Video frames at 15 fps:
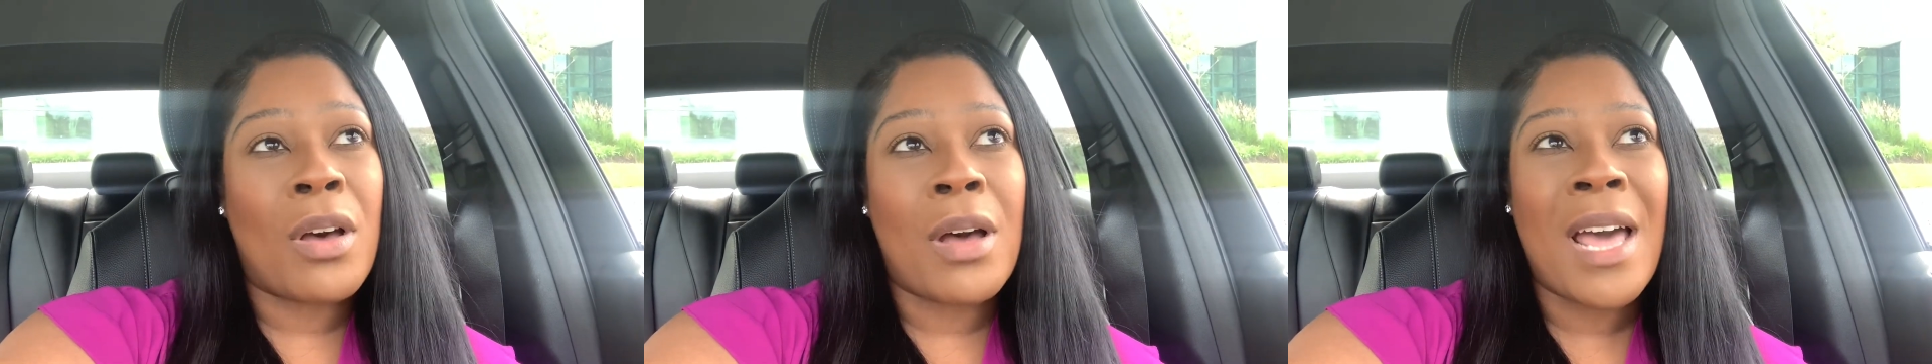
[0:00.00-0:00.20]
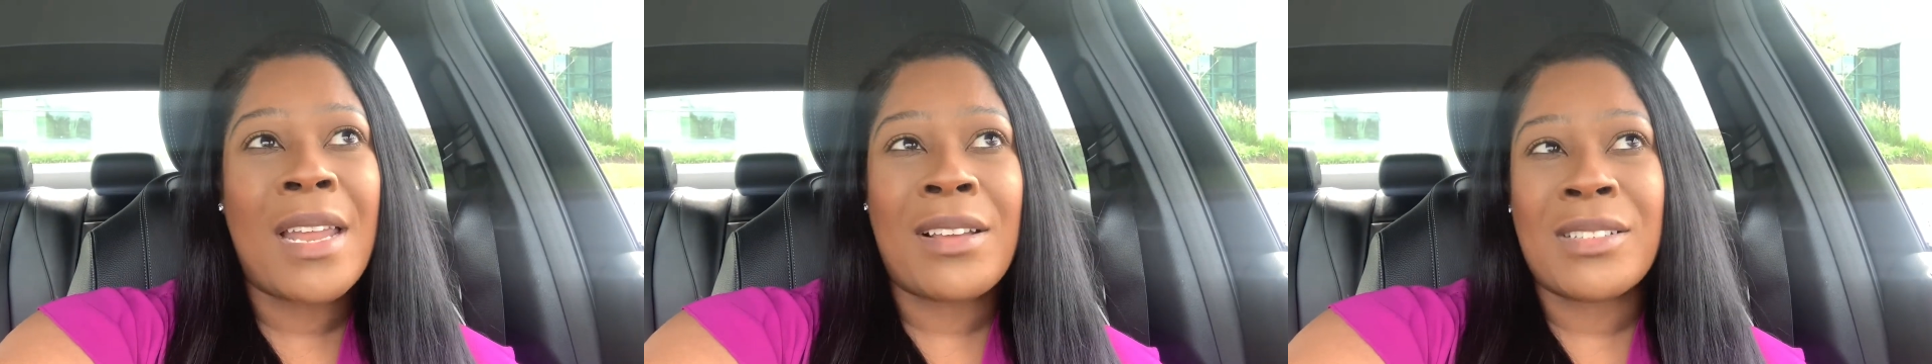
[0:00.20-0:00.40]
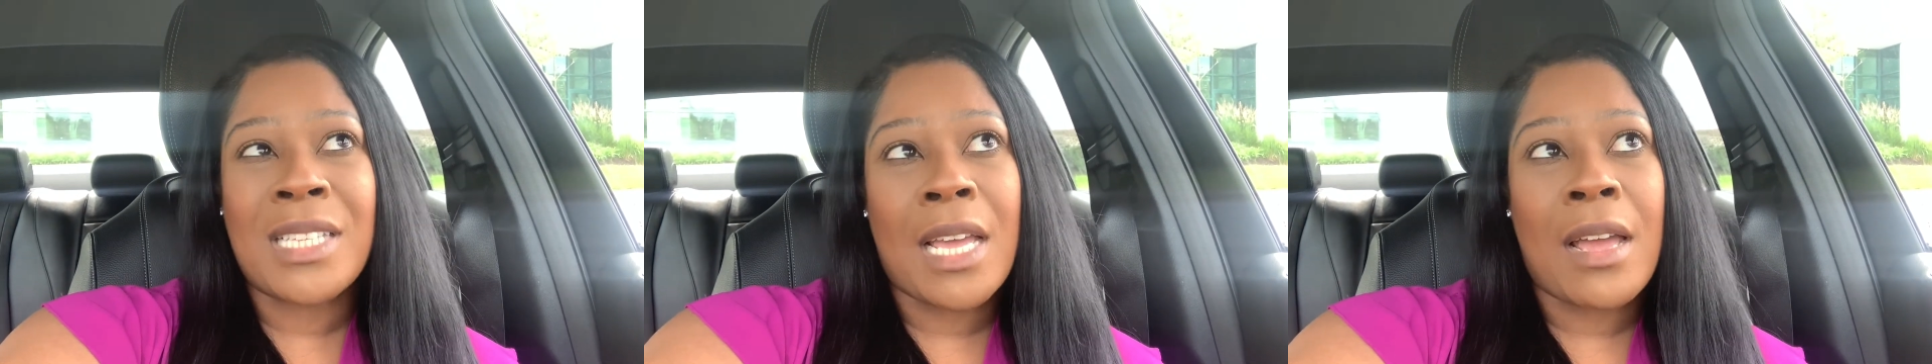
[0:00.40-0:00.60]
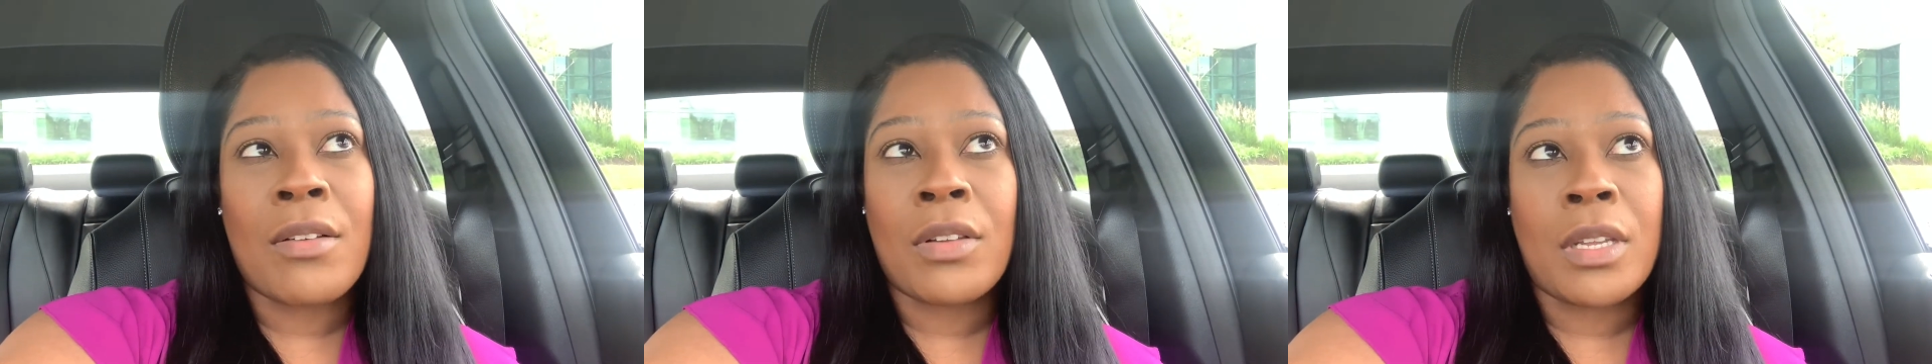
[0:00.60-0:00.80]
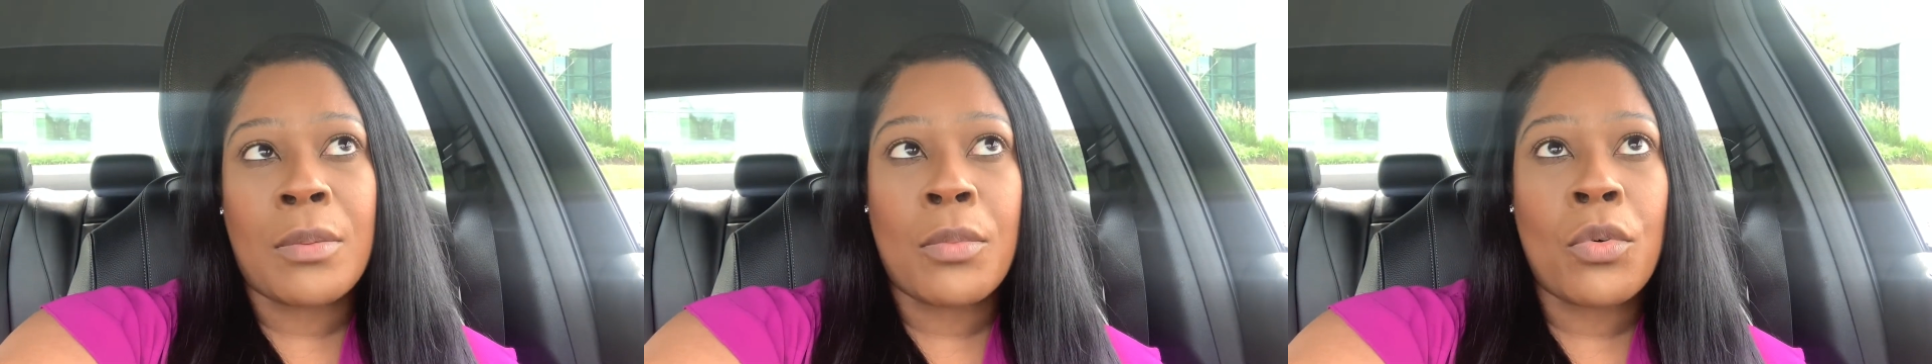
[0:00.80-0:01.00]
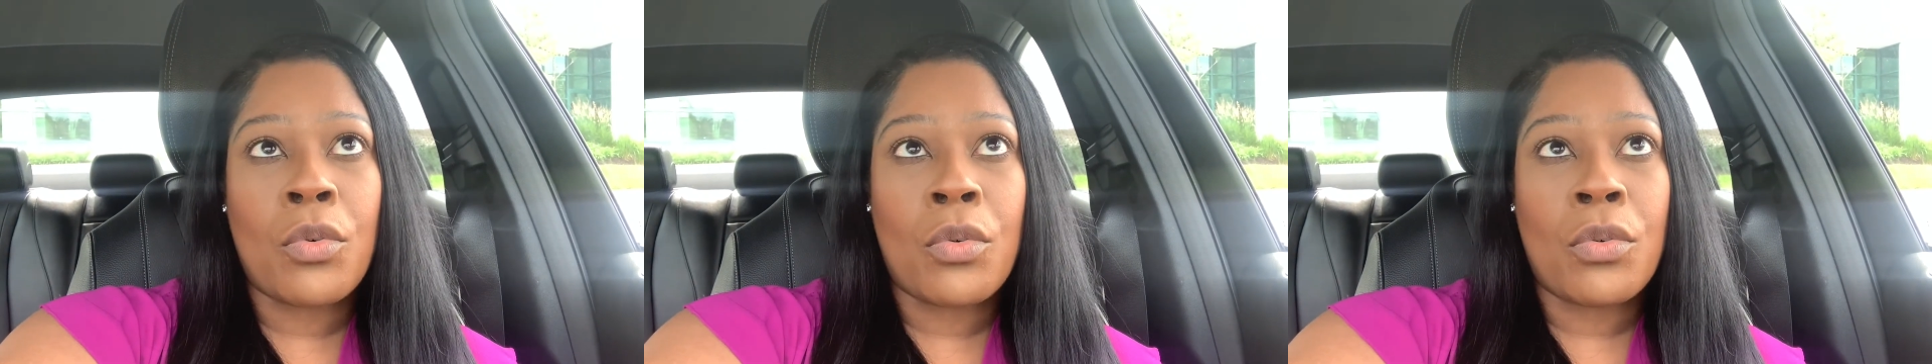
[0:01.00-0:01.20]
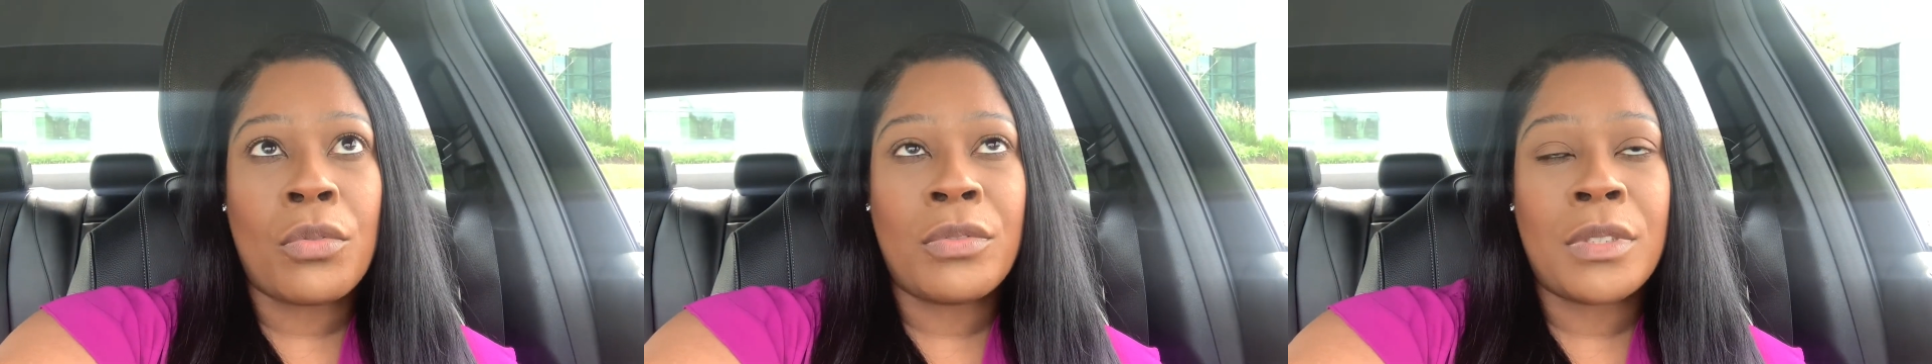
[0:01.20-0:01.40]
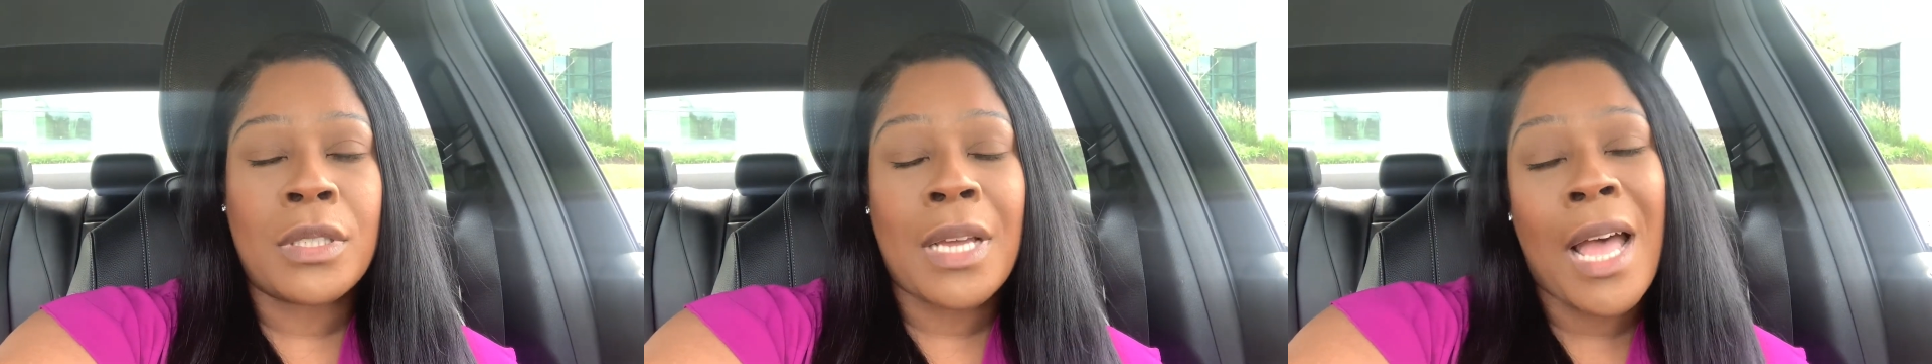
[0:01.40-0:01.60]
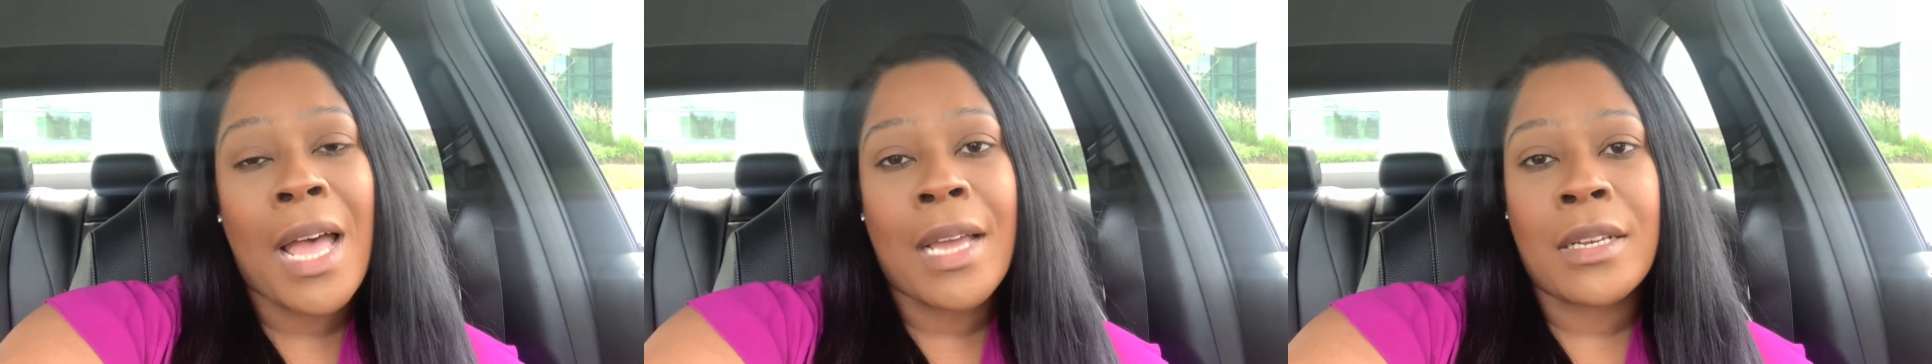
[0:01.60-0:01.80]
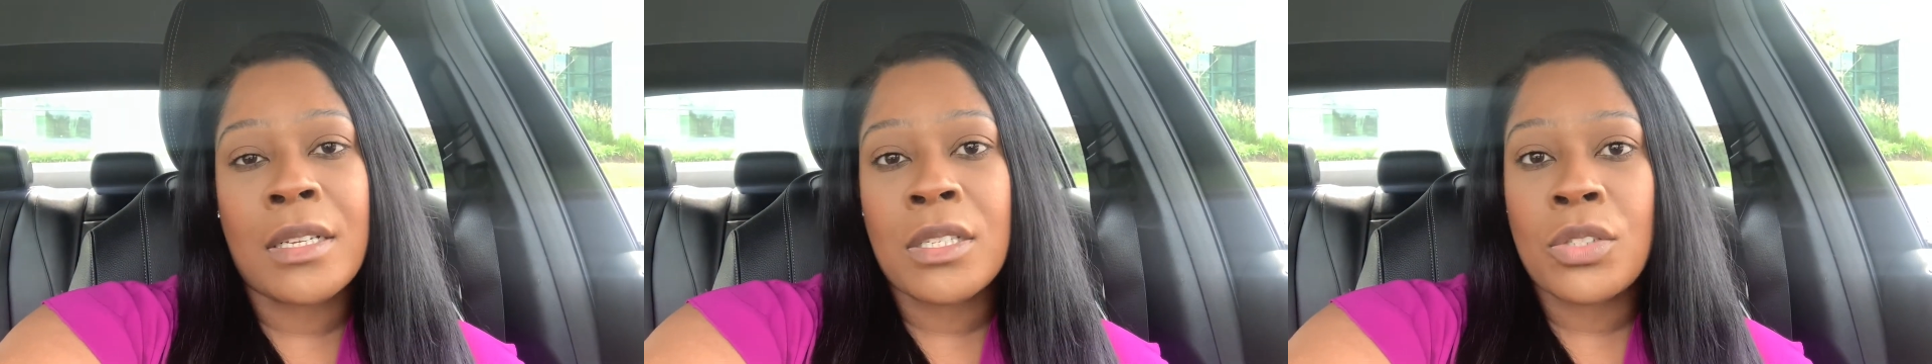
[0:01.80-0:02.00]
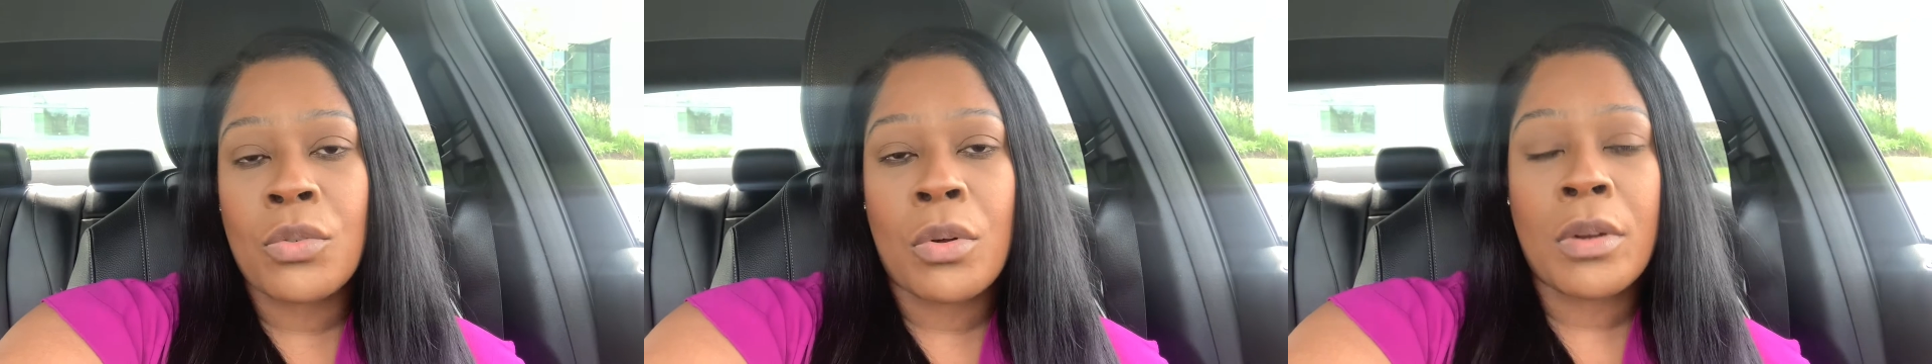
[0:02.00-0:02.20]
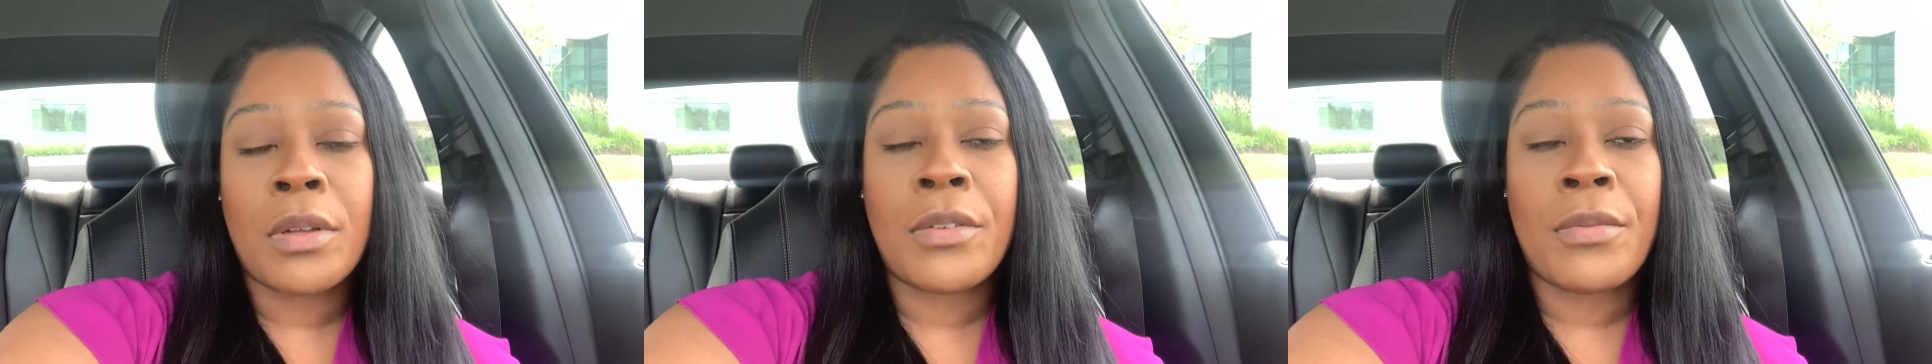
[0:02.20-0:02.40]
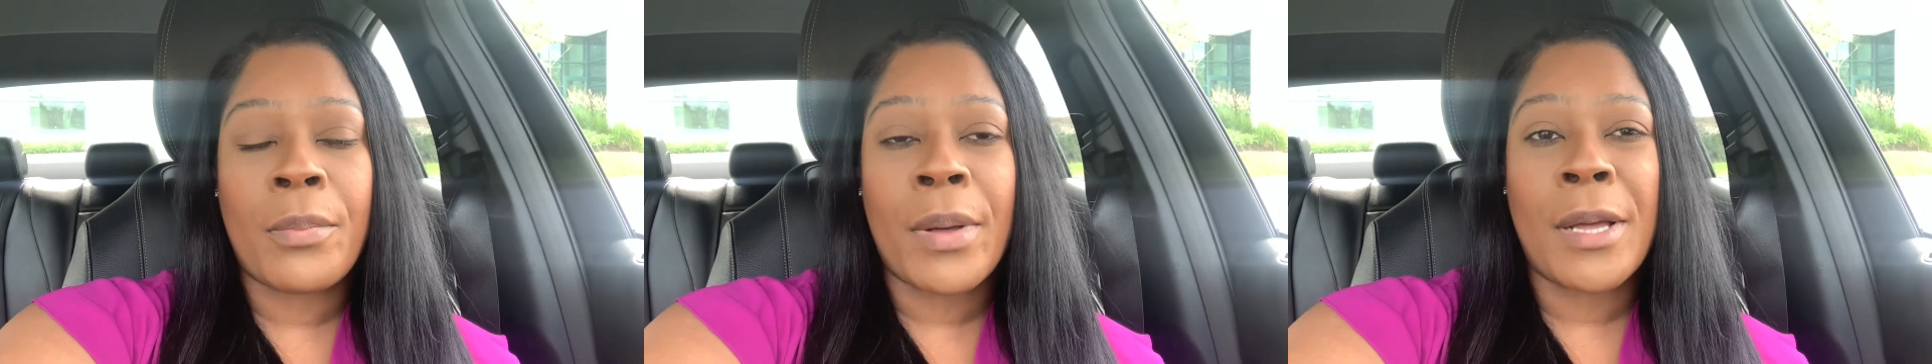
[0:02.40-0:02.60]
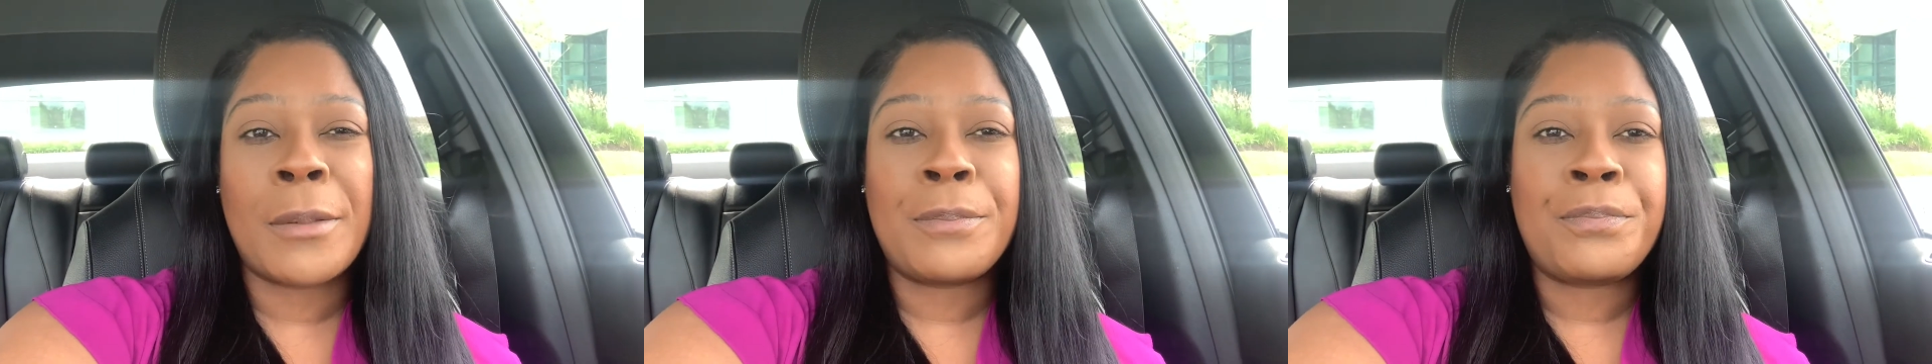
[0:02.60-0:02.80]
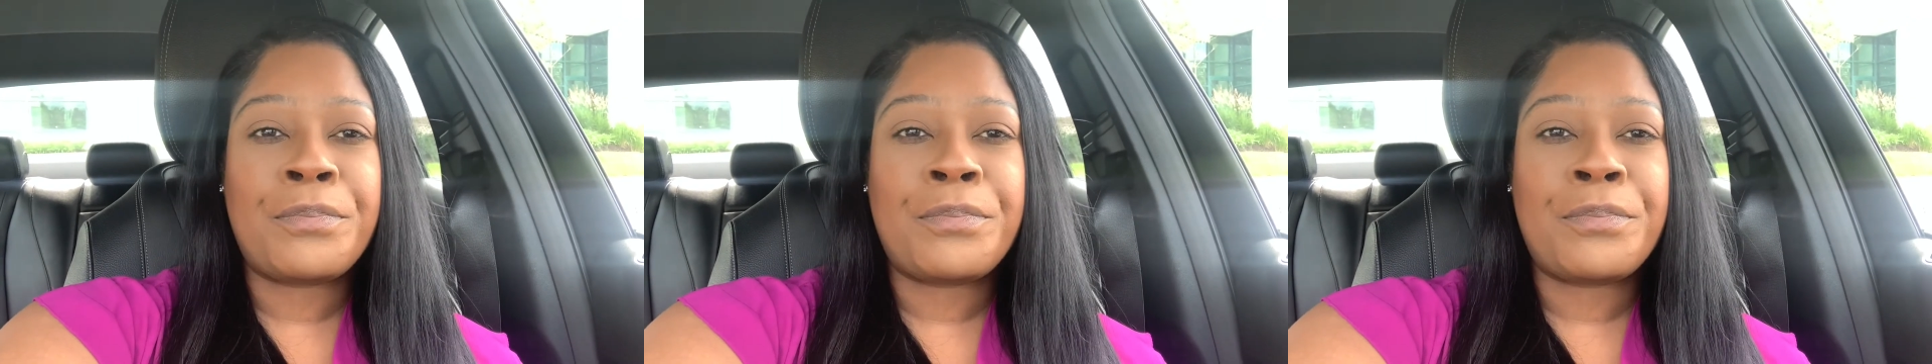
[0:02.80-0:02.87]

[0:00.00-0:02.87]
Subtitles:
I ain't gonna say I really moved, kinda sorta, but